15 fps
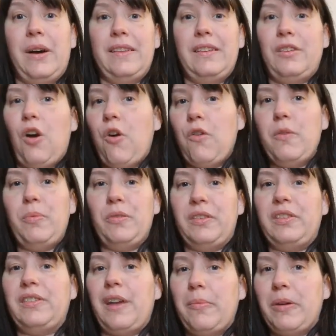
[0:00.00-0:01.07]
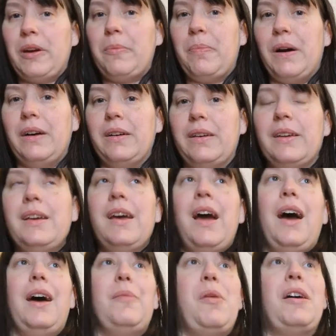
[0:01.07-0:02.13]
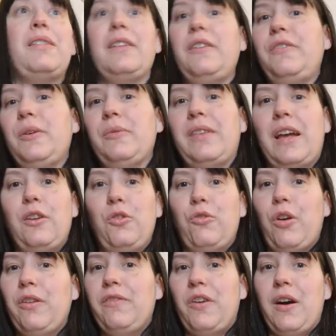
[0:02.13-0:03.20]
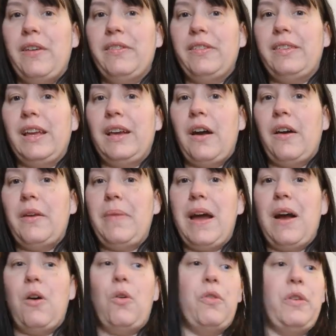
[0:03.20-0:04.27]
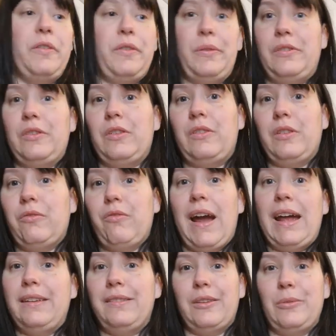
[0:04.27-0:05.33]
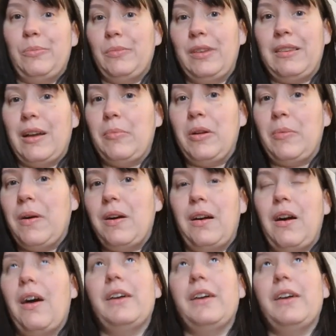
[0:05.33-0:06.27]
I had this horrible stomach bug. Um, I don't know if it was that norovirus thing going about or if it was just a random stomach bug.